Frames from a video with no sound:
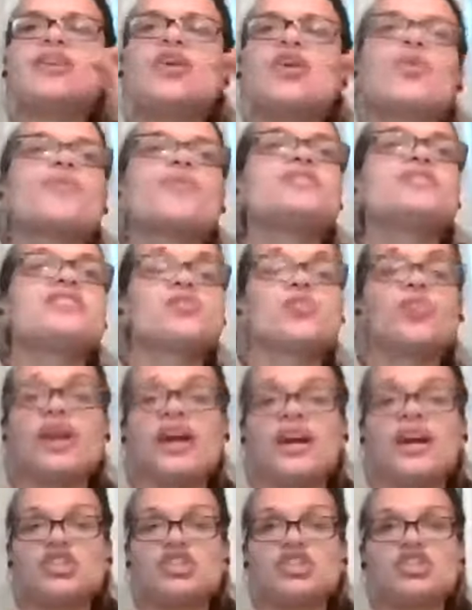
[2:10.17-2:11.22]
no, this is what
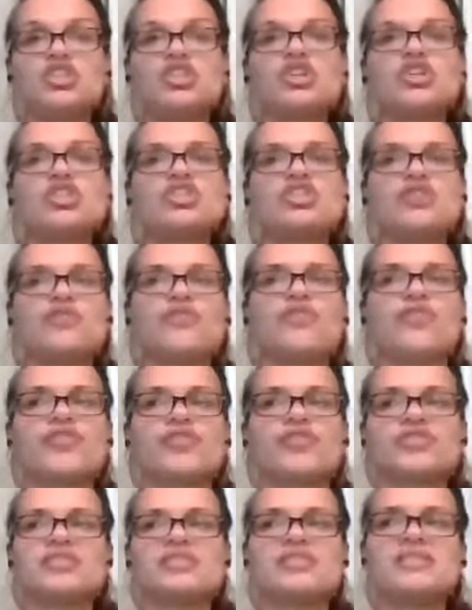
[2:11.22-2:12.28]
I should do
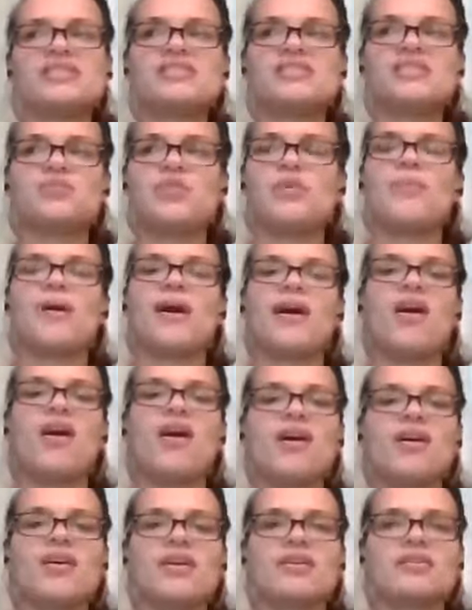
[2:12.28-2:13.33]
versus this is what my
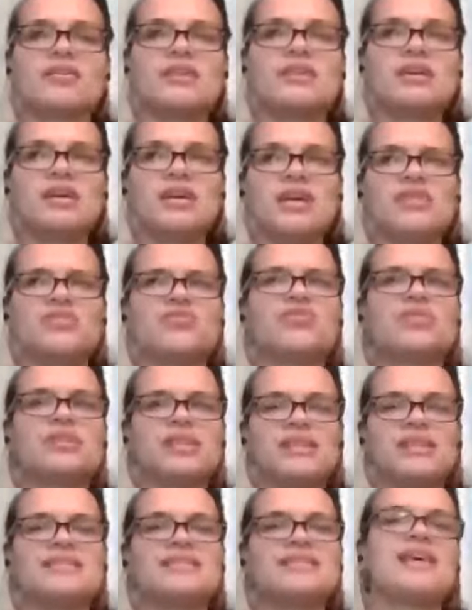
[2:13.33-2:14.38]
heart is
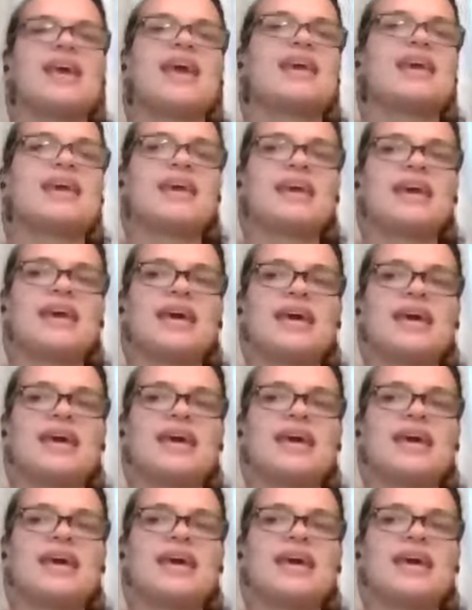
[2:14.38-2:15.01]
really saying.